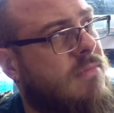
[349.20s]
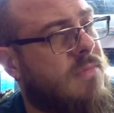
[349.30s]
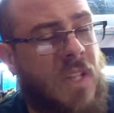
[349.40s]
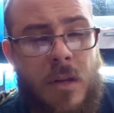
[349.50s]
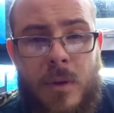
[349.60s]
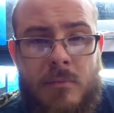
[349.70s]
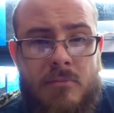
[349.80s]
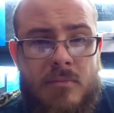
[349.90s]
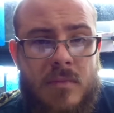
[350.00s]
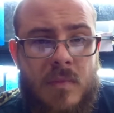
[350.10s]
Anyway,
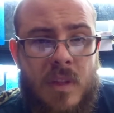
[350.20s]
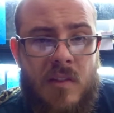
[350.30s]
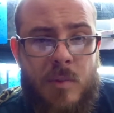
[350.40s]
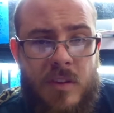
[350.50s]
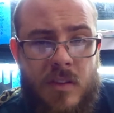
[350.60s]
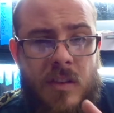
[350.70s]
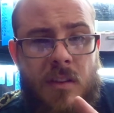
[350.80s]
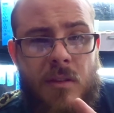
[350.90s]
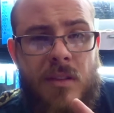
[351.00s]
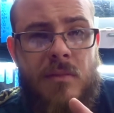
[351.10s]
love, peace, and
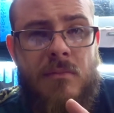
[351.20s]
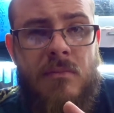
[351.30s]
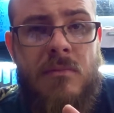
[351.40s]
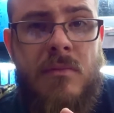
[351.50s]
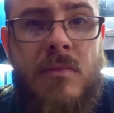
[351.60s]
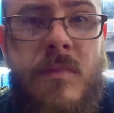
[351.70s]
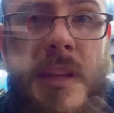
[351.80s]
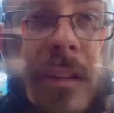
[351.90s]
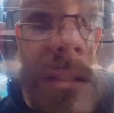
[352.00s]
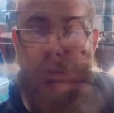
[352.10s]
chicken grease.
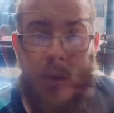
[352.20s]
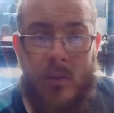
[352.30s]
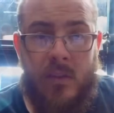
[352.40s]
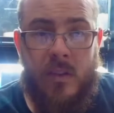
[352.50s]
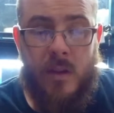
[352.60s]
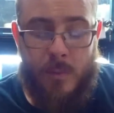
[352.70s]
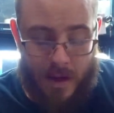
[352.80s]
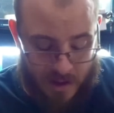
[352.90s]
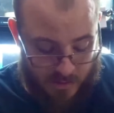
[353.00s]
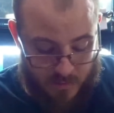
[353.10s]
Alright, so obviously I'm
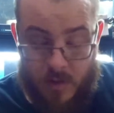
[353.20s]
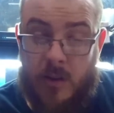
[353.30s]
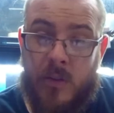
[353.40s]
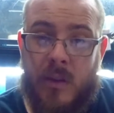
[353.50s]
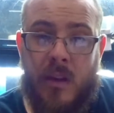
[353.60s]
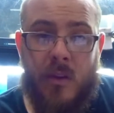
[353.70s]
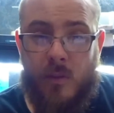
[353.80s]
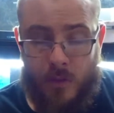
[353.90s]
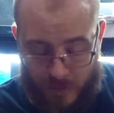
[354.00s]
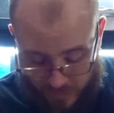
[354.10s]
back. Video's not
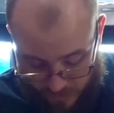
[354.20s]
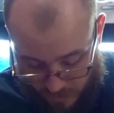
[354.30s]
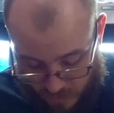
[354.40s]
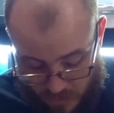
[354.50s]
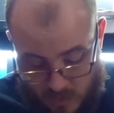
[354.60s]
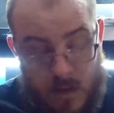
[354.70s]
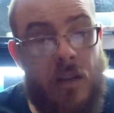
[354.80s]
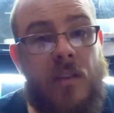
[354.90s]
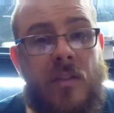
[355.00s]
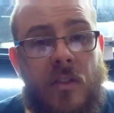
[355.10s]
over just yet.
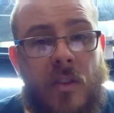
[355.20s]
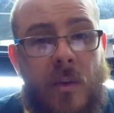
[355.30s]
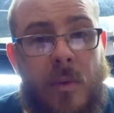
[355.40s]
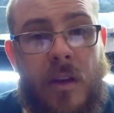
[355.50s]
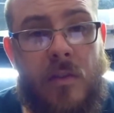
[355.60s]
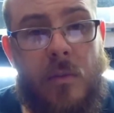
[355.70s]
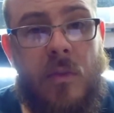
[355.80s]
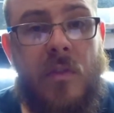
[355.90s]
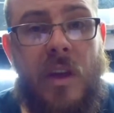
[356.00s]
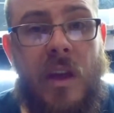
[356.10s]
Just got back from
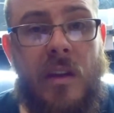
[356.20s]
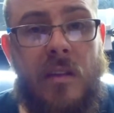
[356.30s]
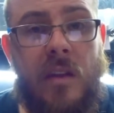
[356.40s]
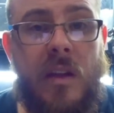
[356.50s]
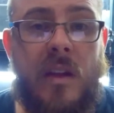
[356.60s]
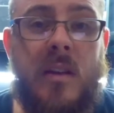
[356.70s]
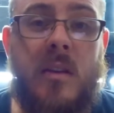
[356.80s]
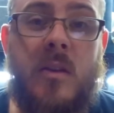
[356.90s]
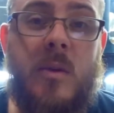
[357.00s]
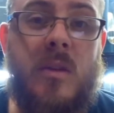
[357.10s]
the vet, and
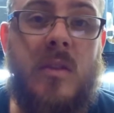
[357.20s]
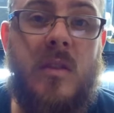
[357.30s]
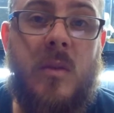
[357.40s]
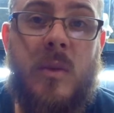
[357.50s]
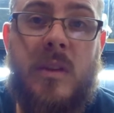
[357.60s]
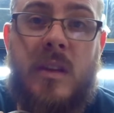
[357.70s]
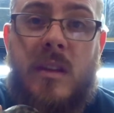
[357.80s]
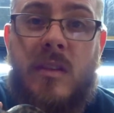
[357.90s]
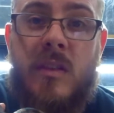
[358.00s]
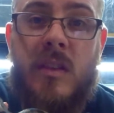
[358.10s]
look who is still with
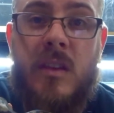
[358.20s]
us.